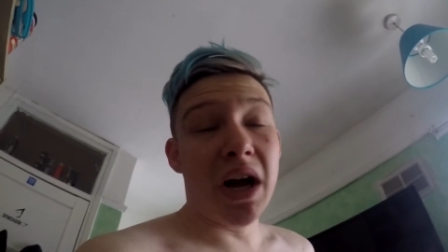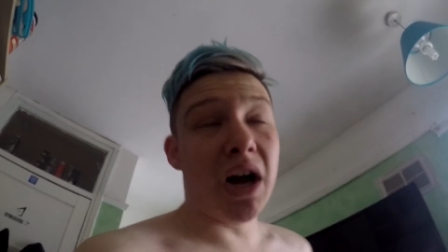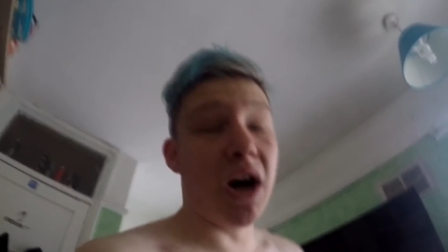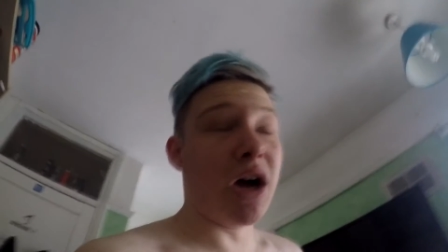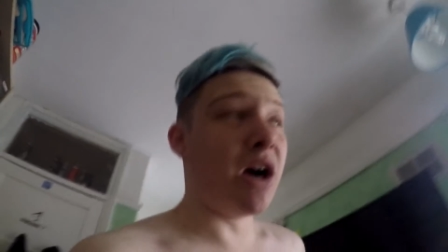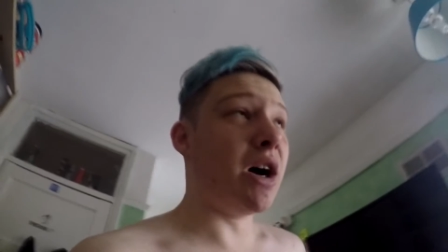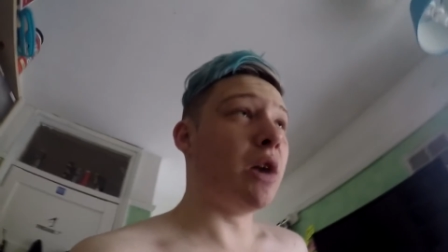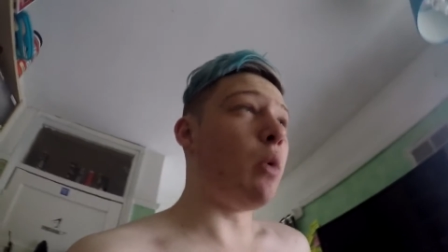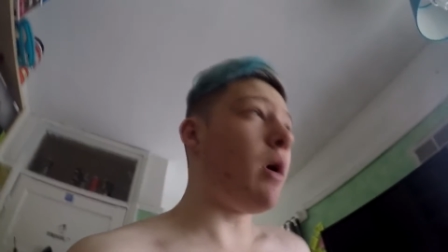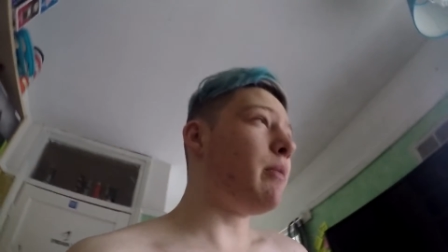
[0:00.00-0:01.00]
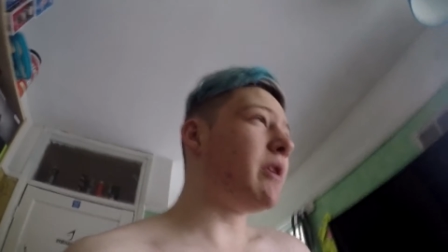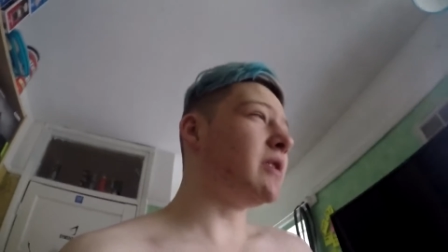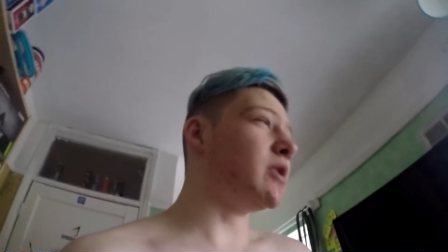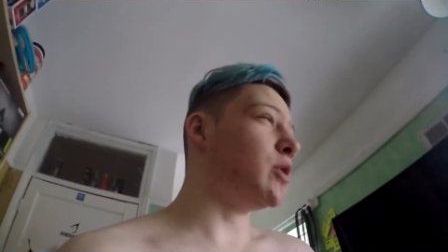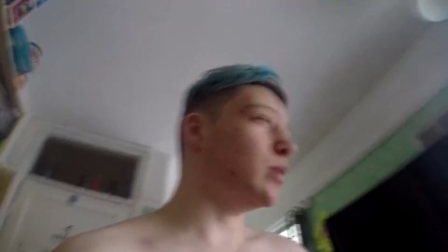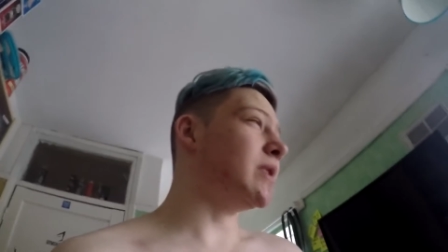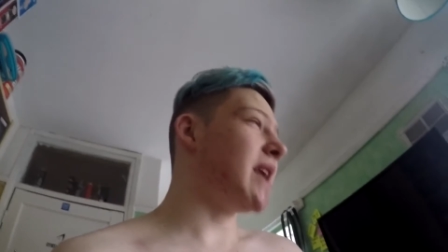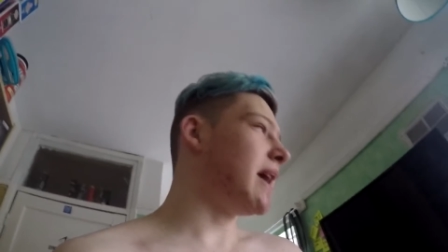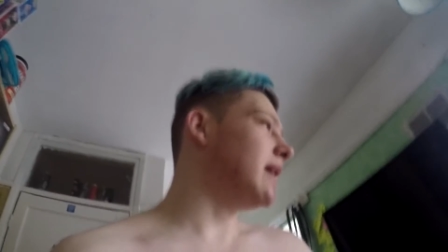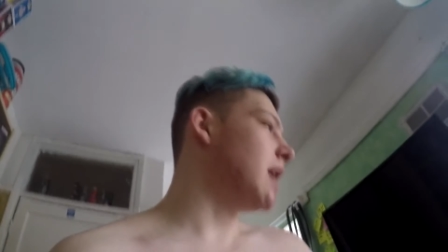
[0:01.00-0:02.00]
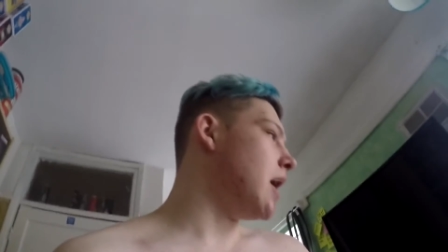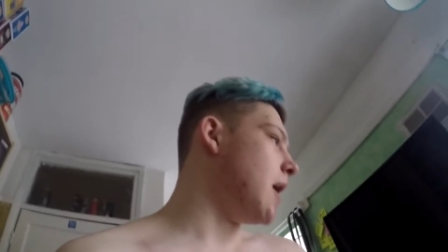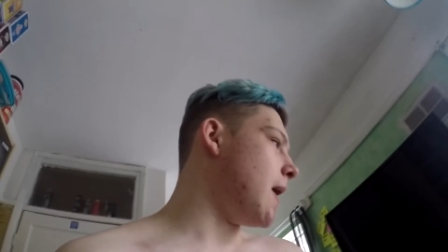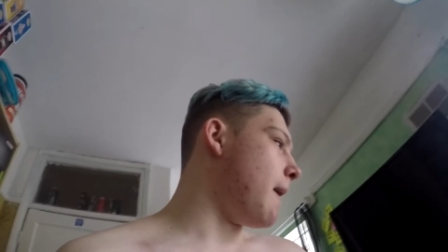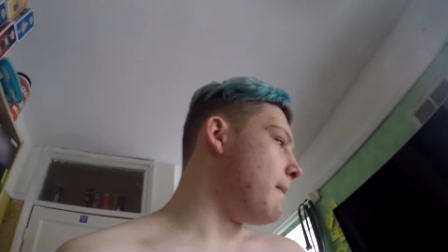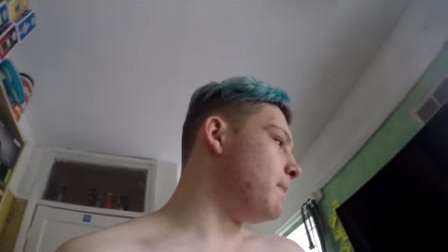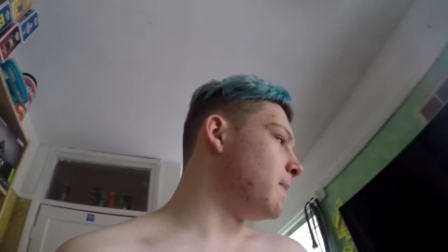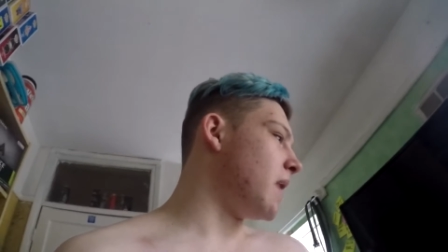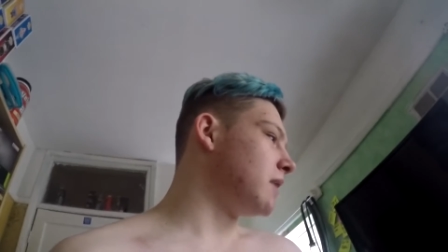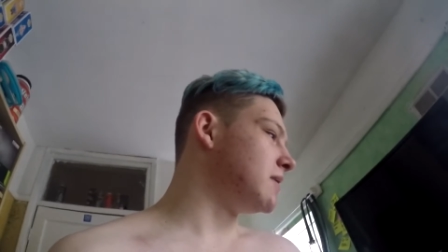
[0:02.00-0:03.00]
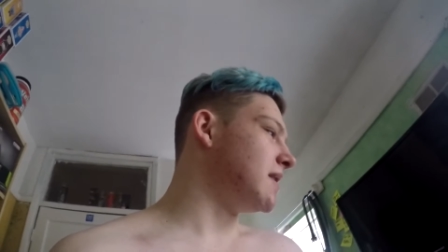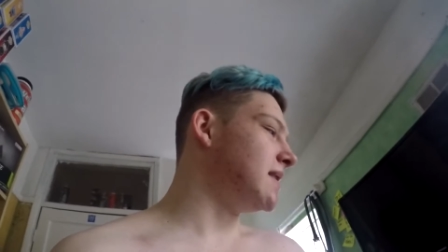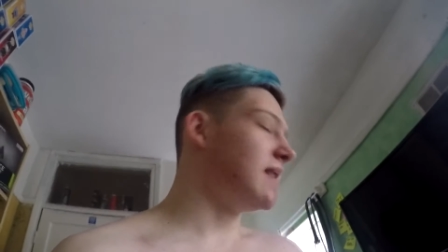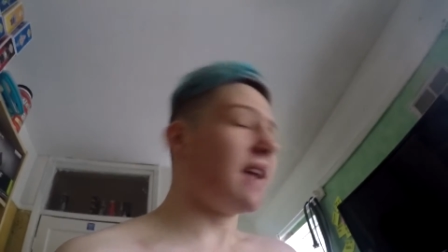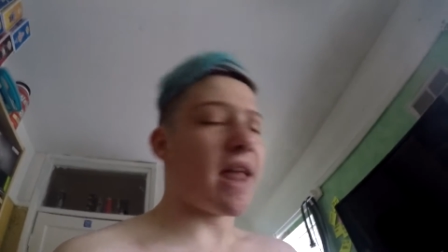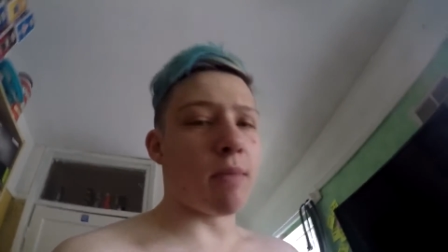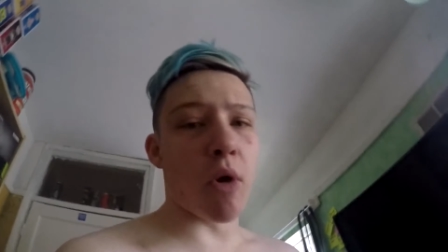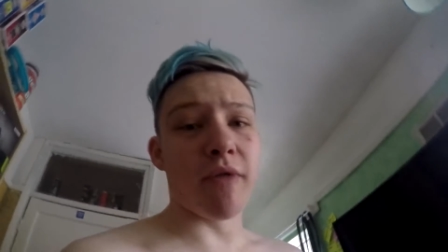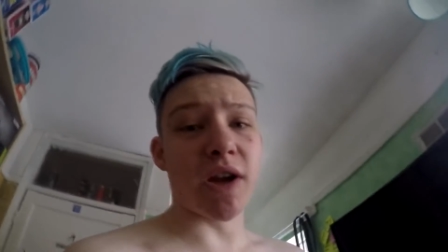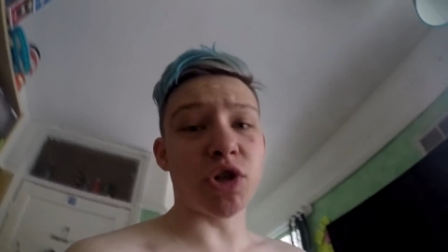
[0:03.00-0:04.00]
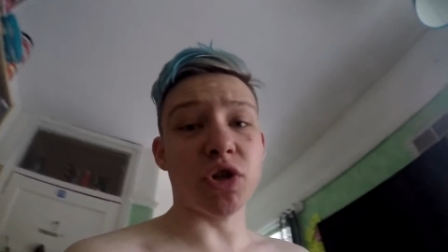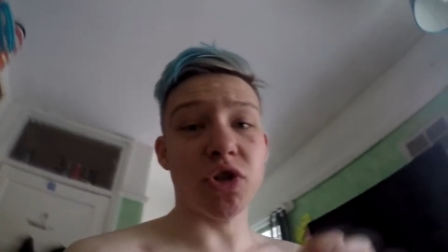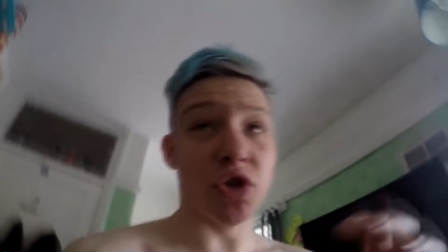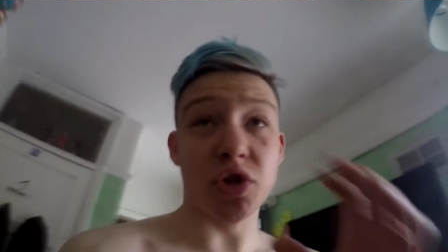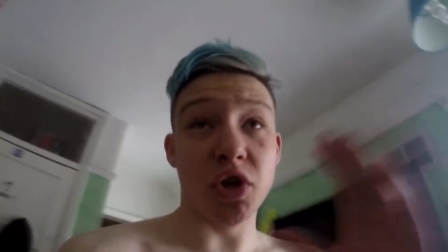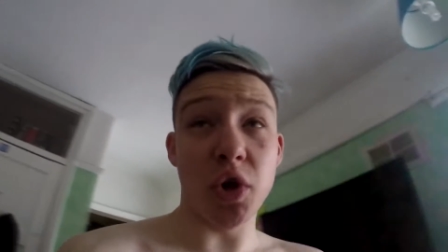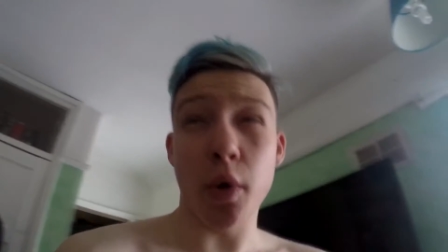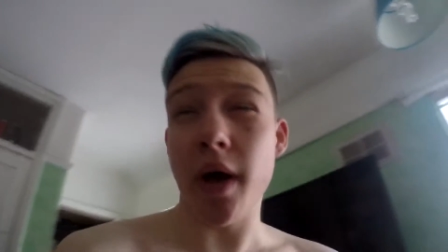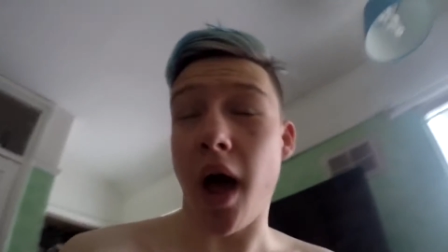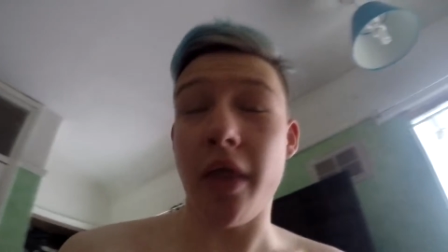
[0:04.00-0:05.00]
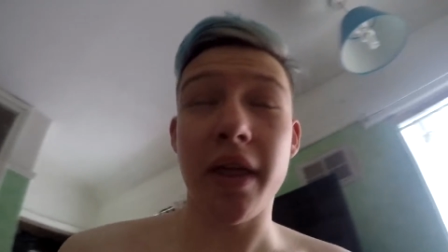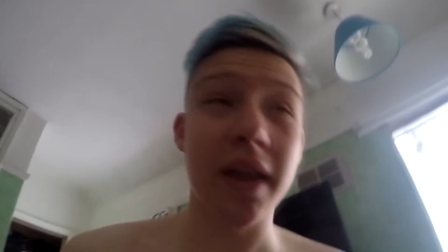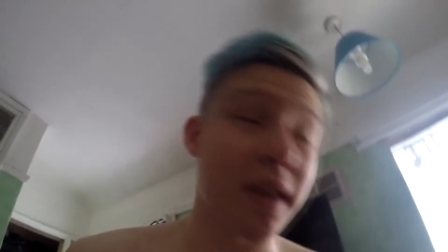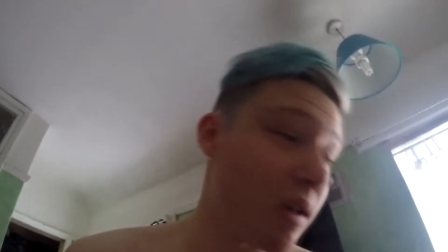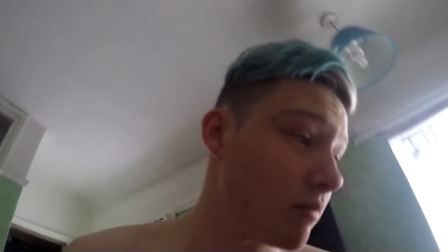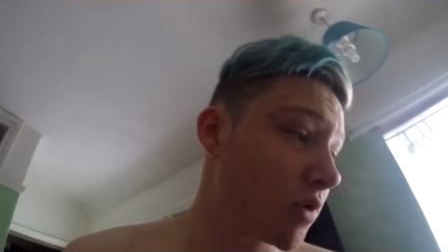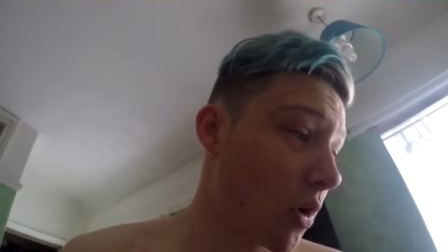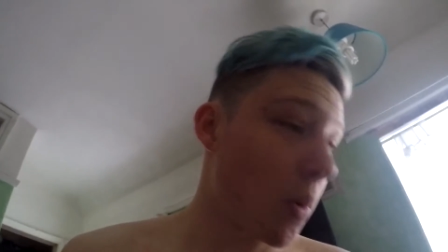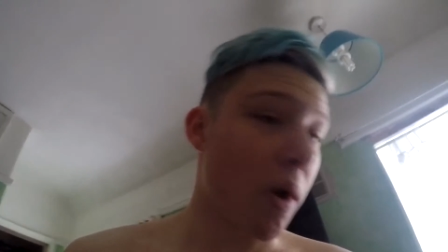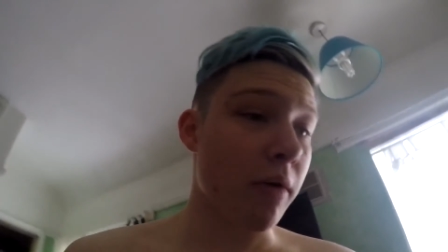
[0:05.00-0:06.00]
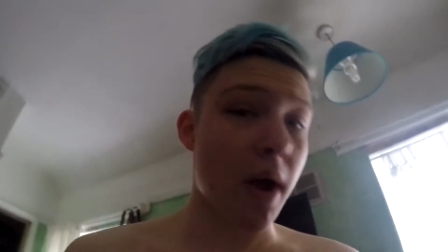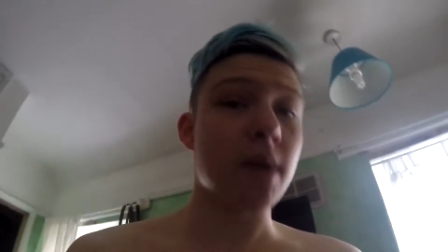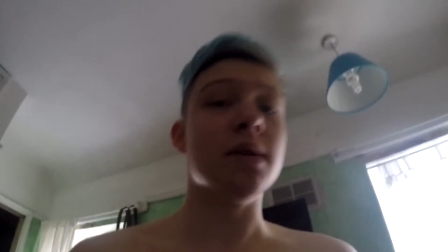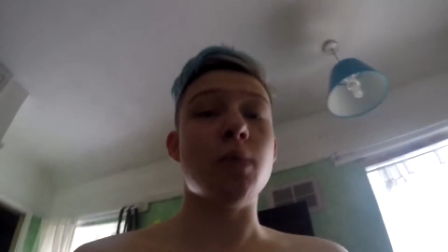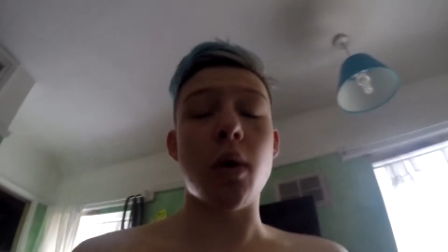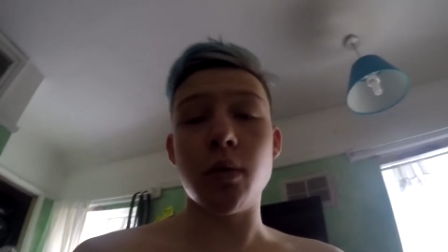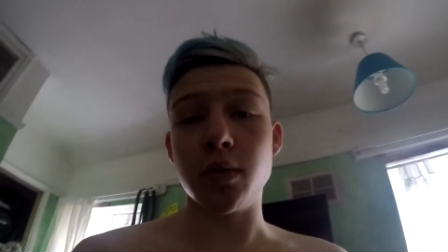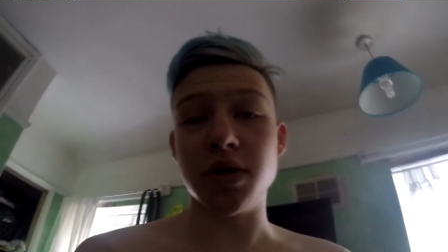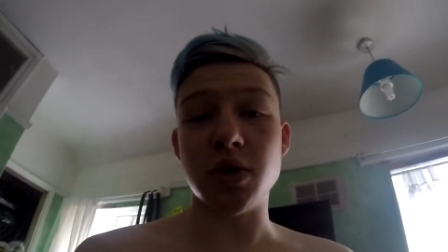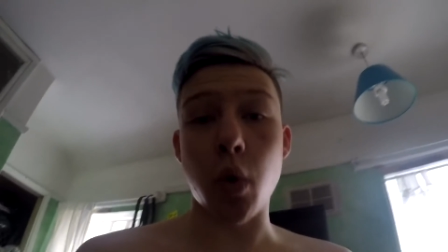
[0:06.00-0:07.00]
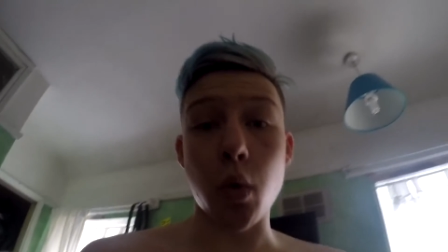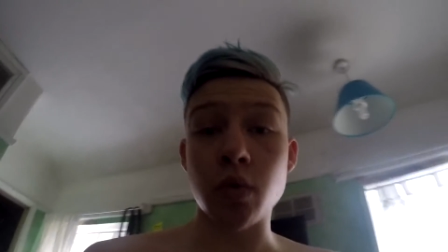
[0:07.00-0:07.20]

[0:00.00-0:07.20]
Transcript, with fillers: Uh, quite a bit to do today. Um, I just need to get the motivation just to do it. I think Yim's on her way around as well, which is cool.